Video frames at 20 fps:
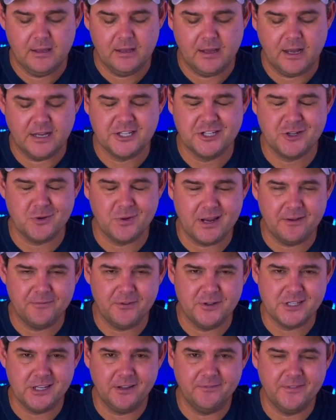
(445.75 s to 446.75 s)
I still love
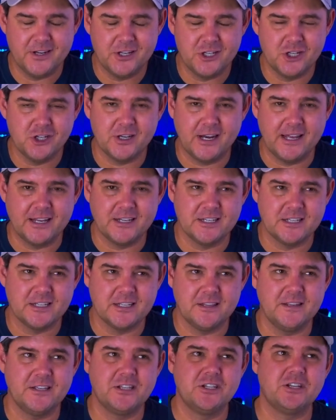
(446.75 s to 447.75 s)
using vintage lenses,
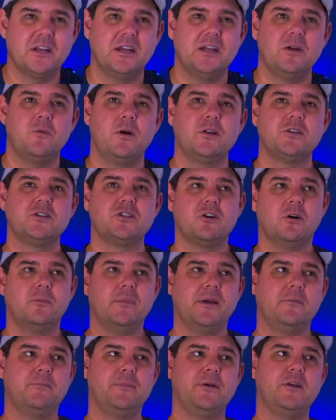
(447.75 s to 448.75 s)
and this certainly won't stop
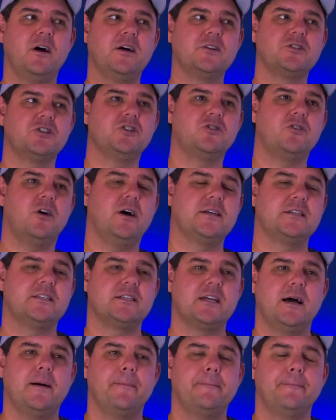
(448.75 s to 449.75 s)
me. It'd be nice to try
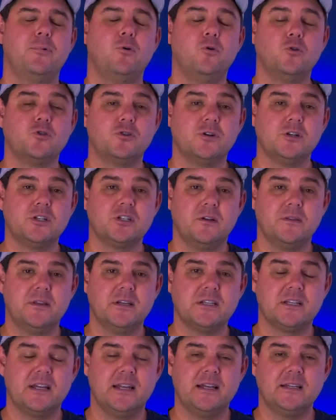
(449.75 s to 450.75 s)
some portraits on
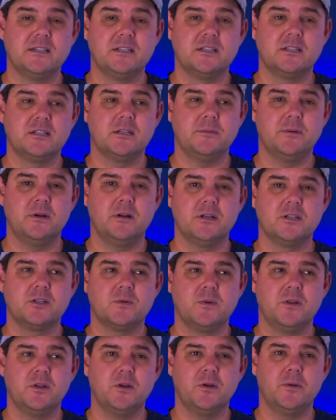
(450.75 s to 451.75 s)
this lens, to be honest
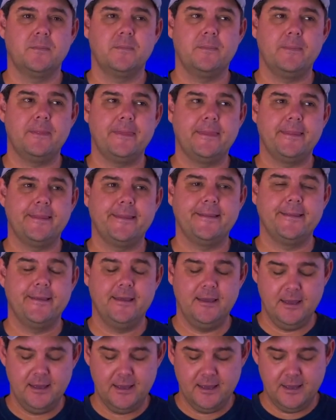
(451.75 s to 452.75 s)
with you.
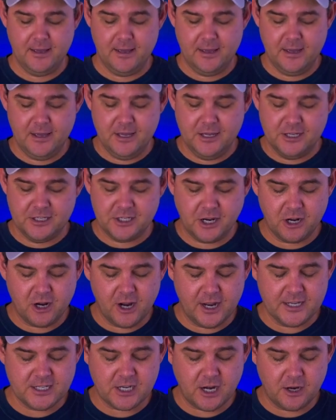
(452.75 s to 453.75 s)
So
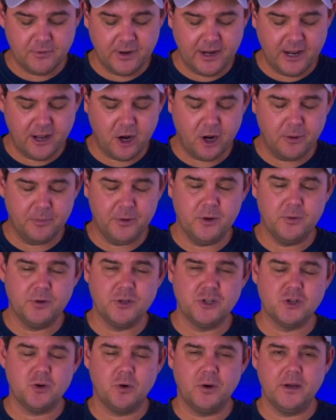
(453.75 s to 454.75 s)
guys, I really hope you
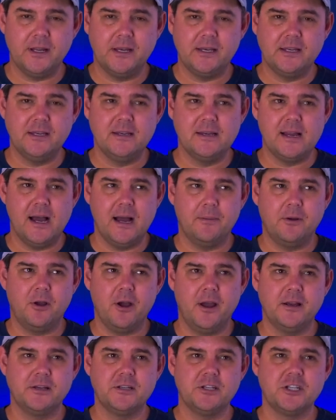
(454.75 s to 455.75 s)
enjoyed
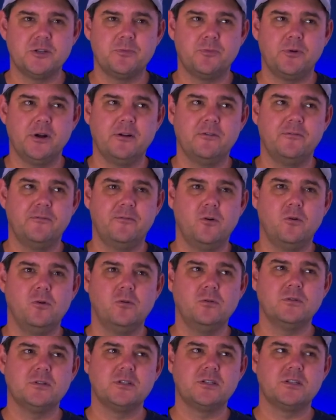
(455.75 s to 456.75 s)
going to Twin
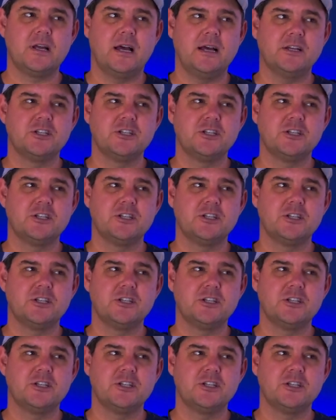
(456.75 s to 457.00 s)
Falls